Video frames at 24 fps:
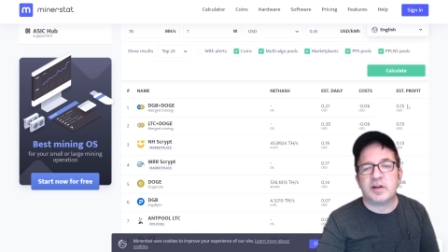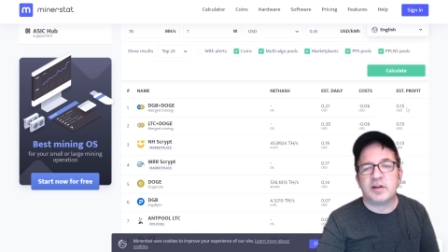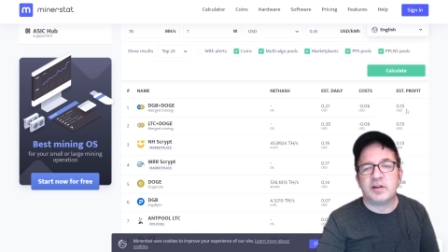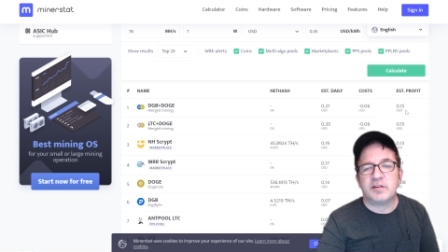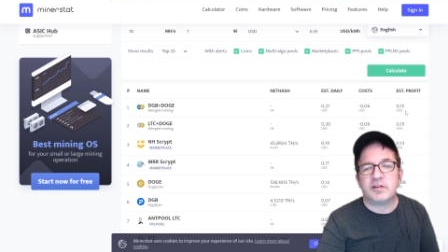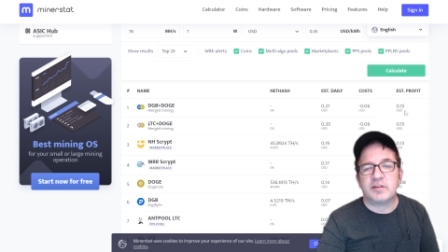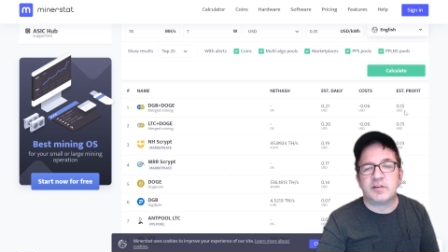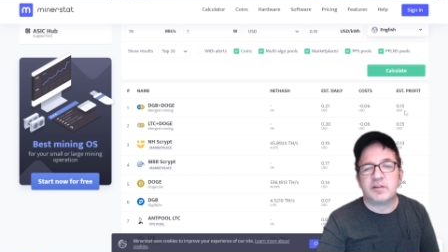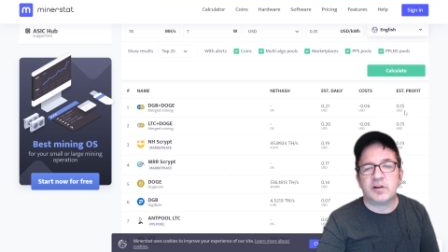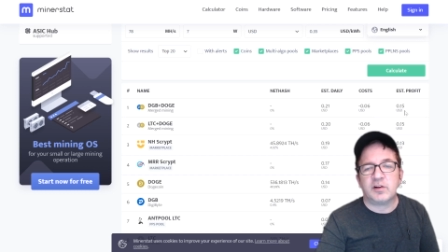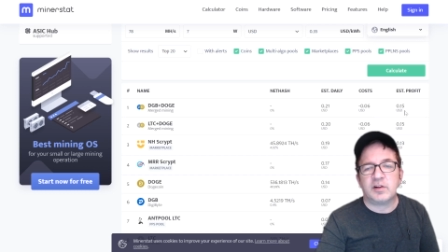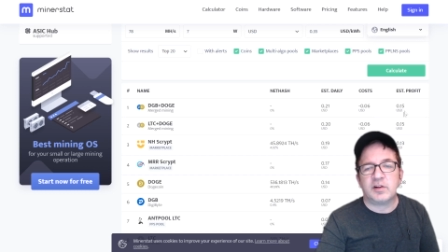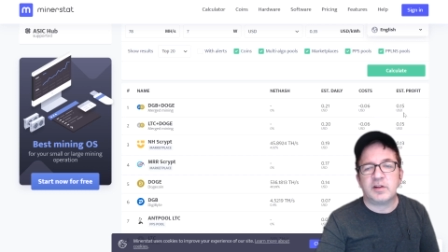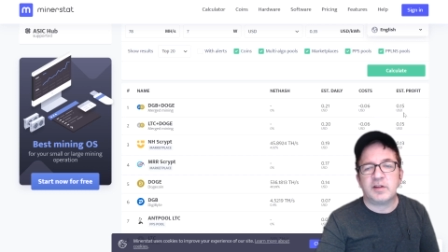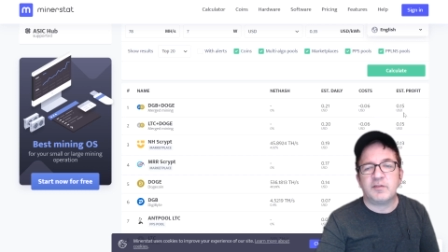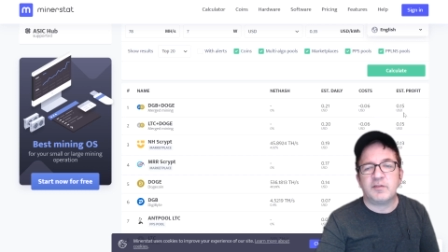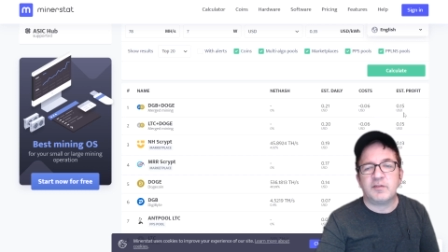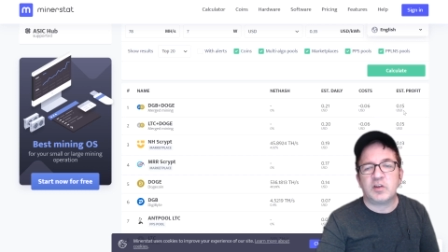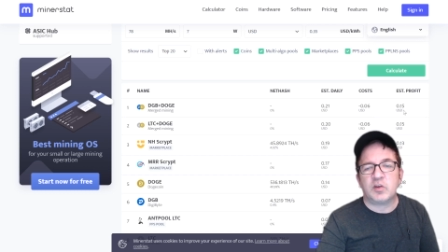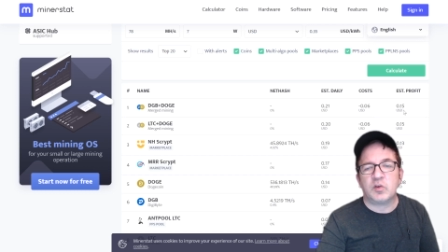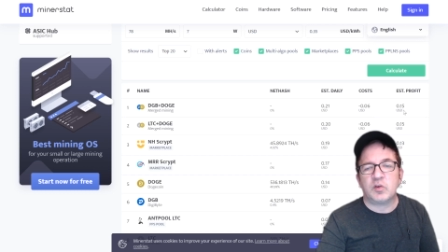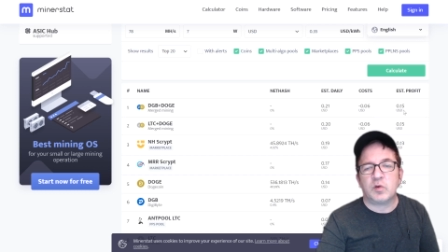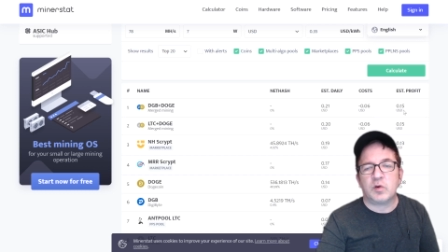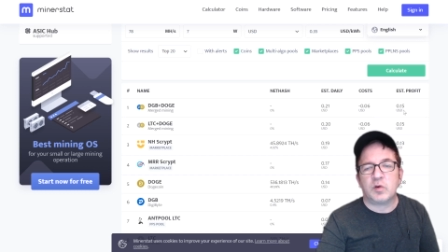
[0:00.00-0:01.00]
still leaving
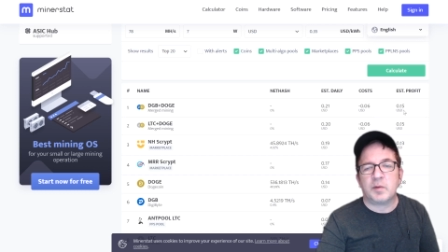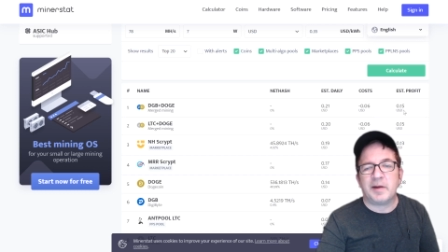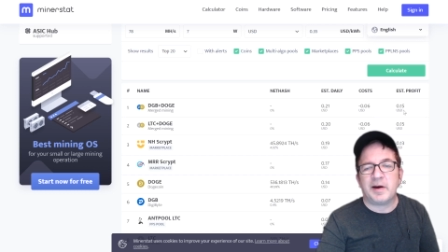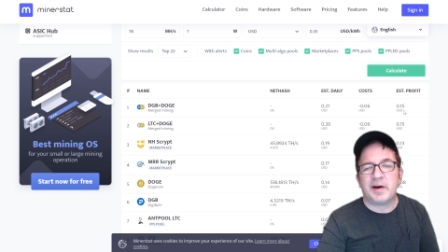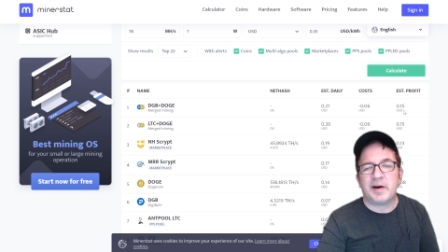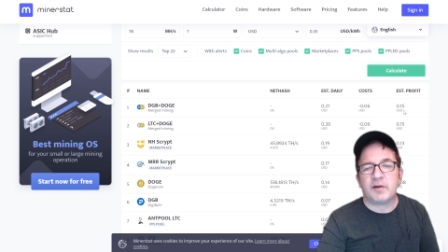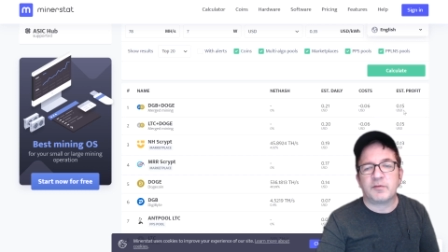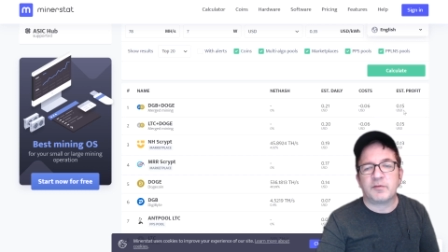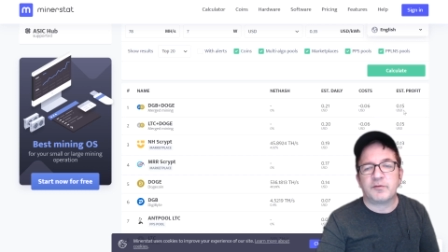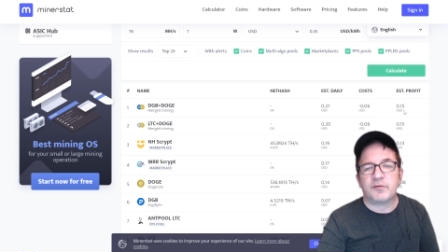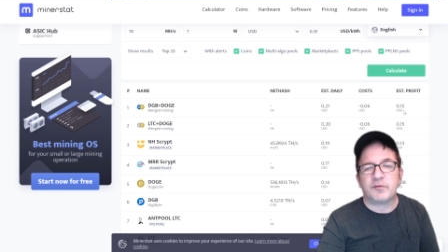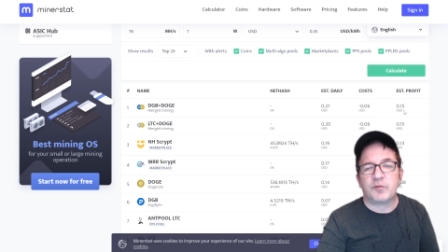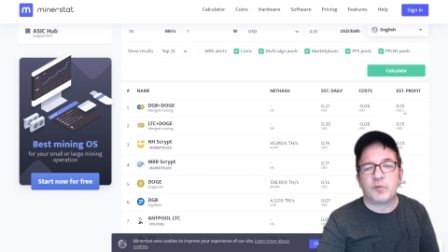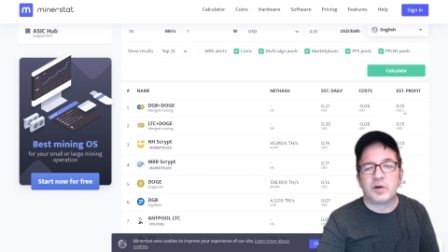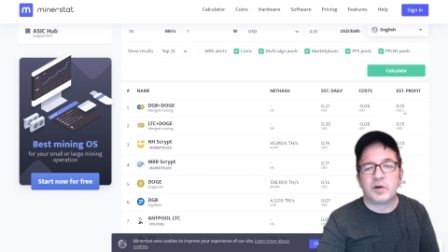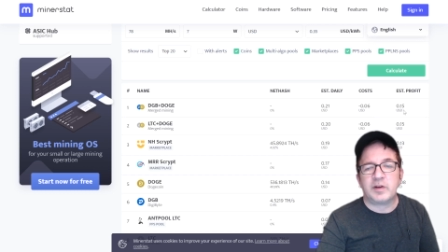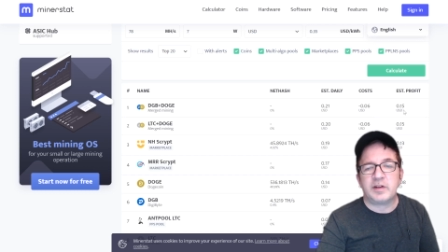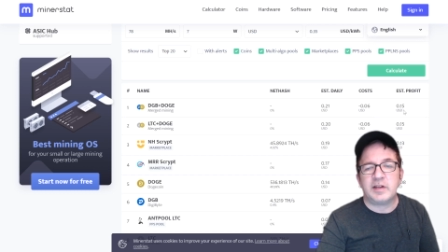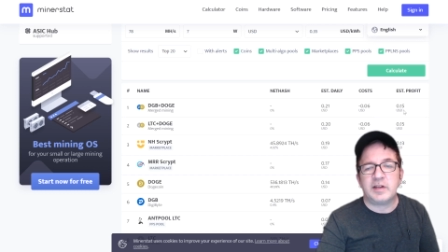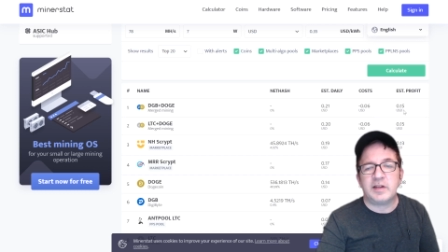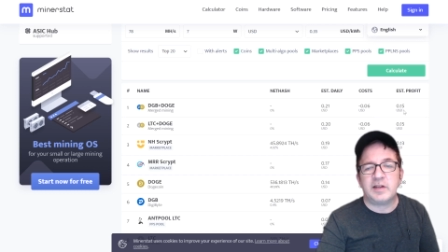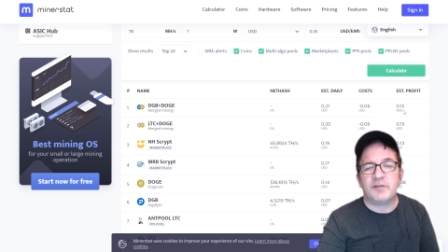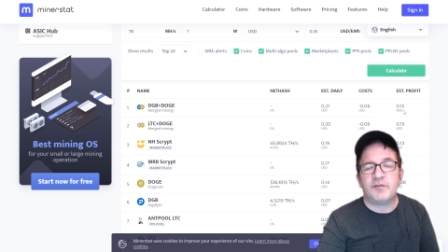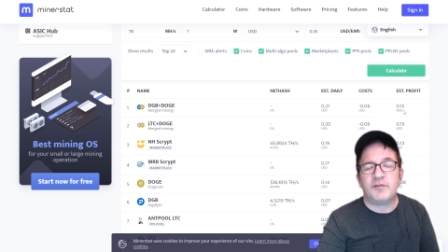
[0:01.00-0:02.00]
you at about
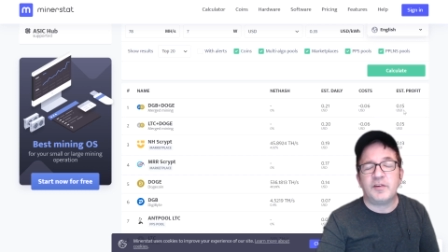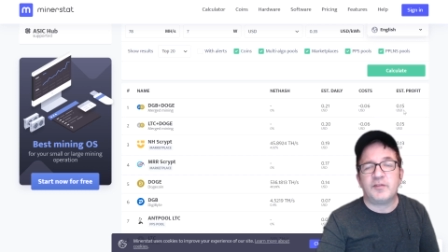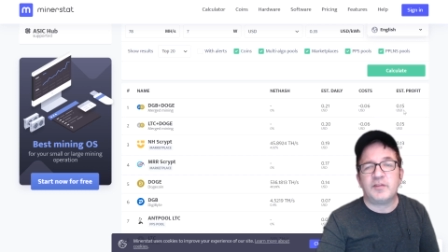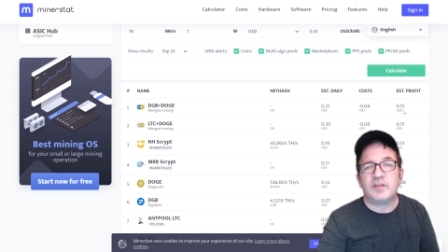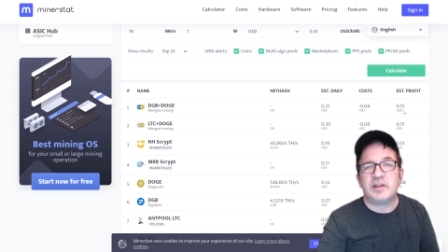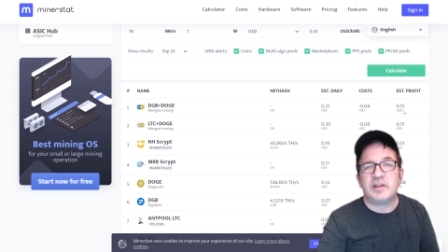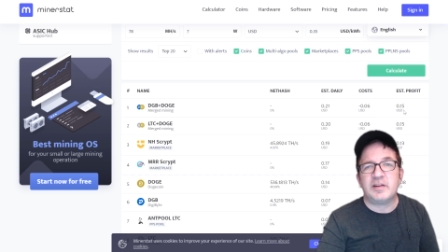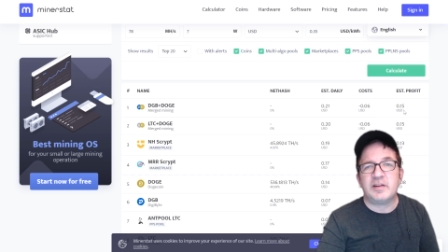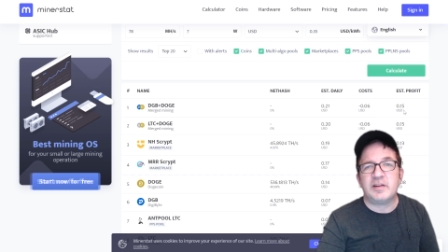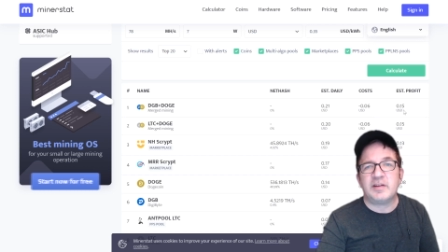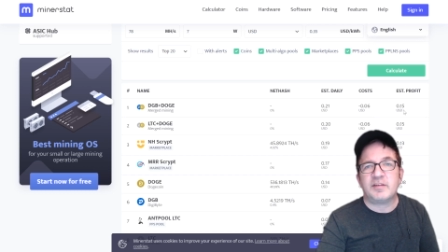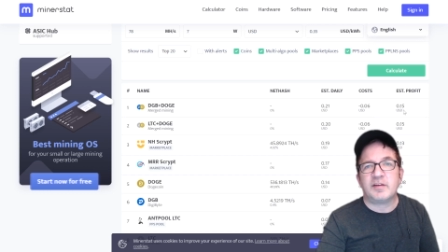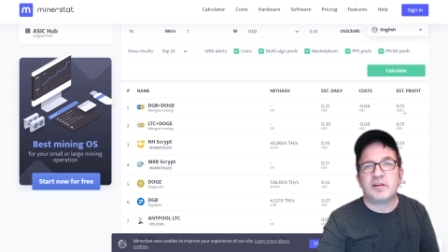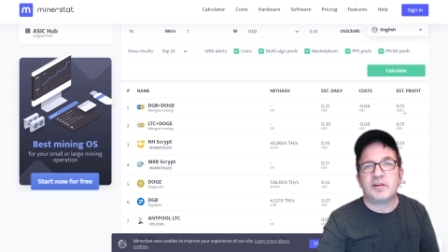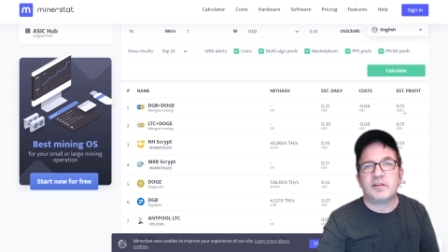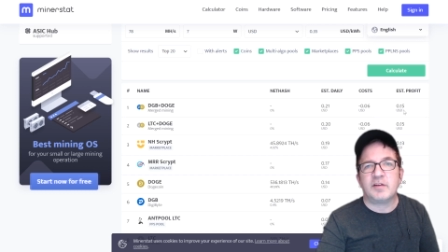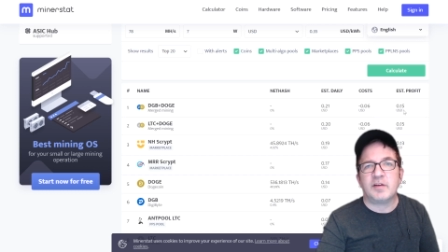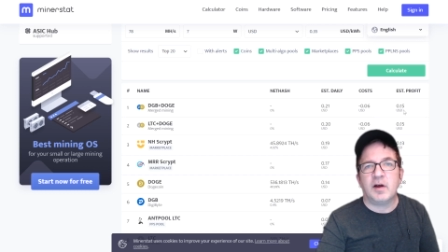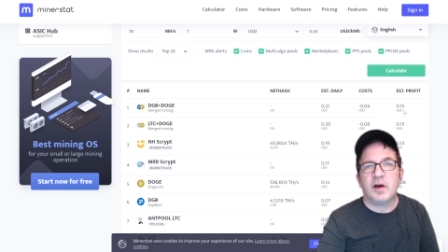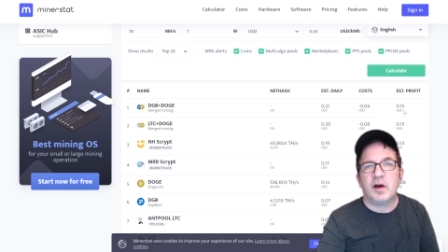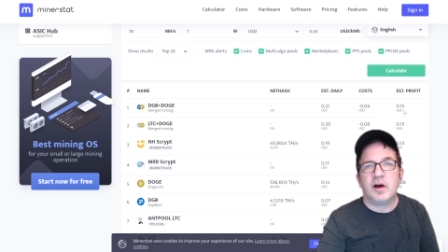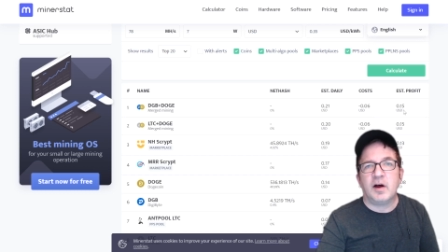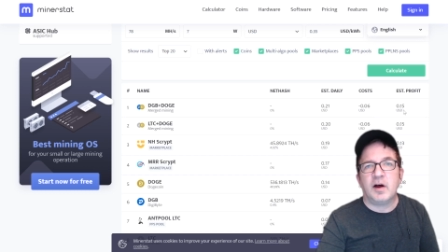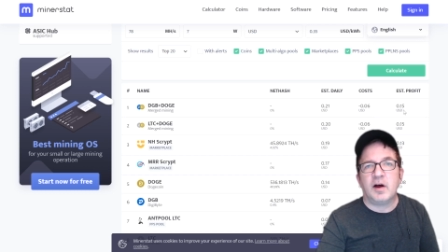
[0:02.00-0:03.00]
14, 15 cents
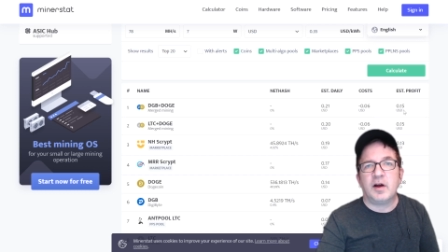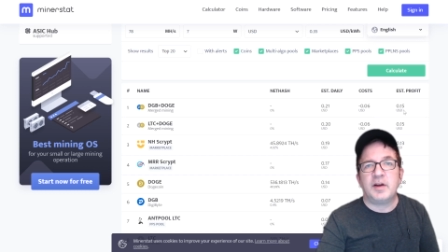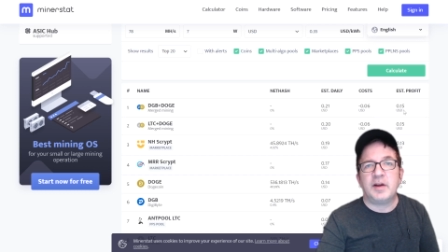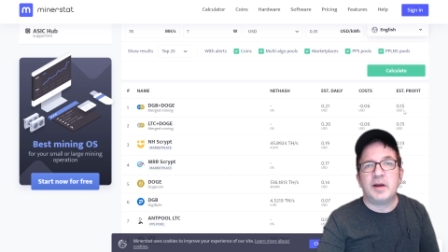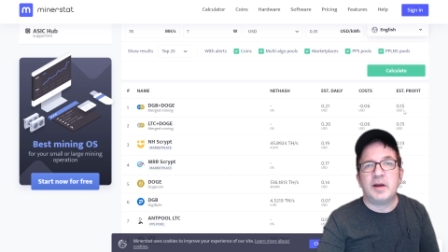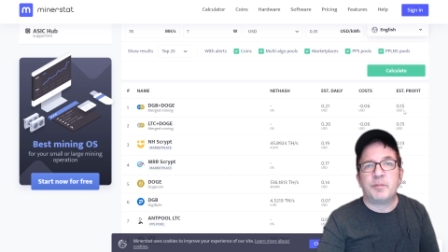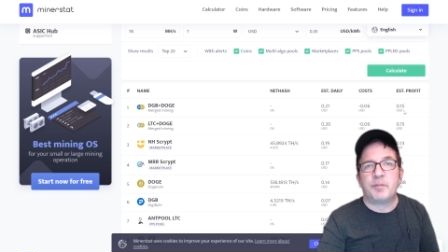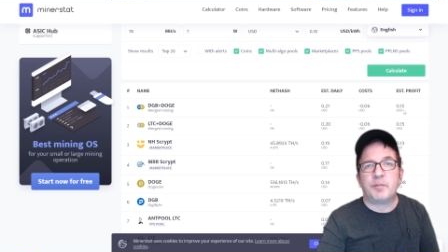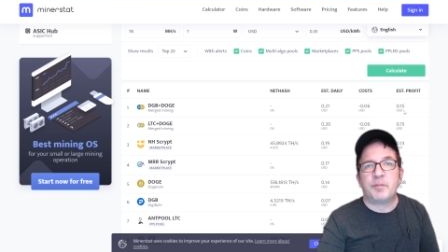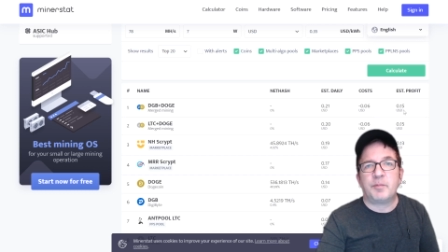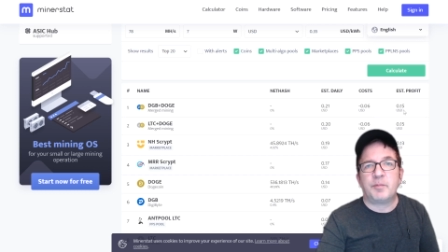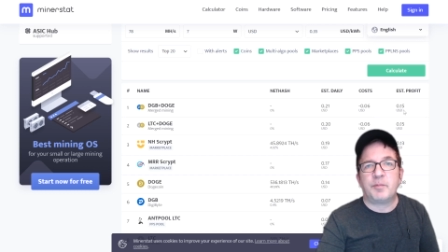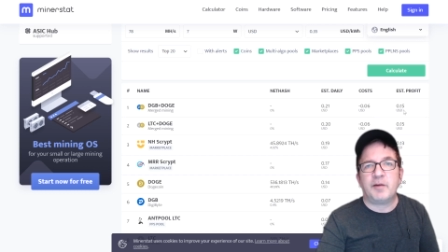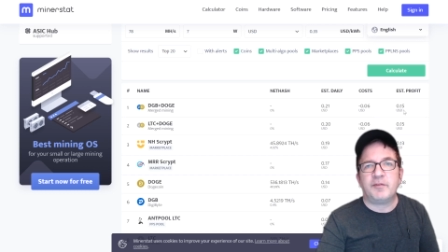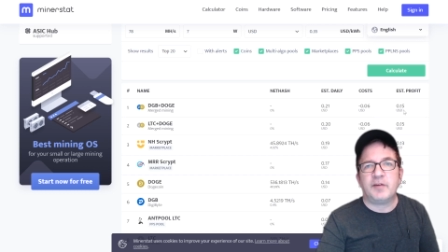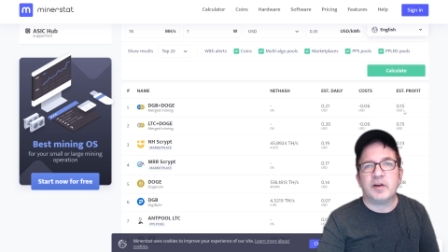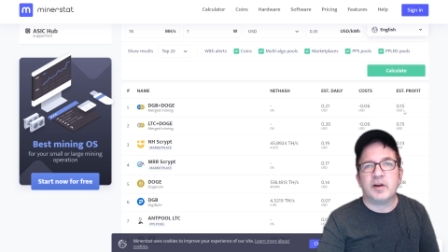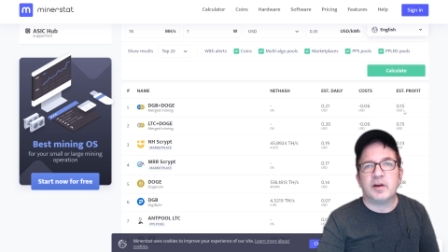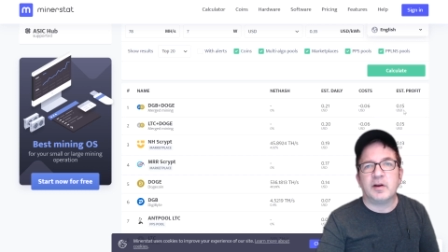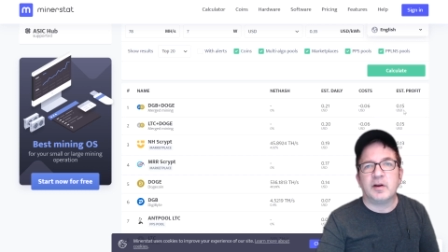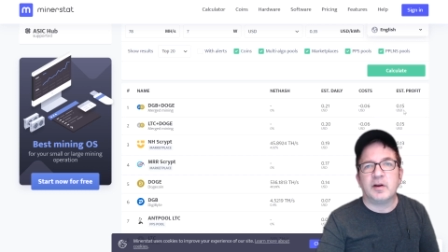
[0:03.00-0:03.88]
a day profit.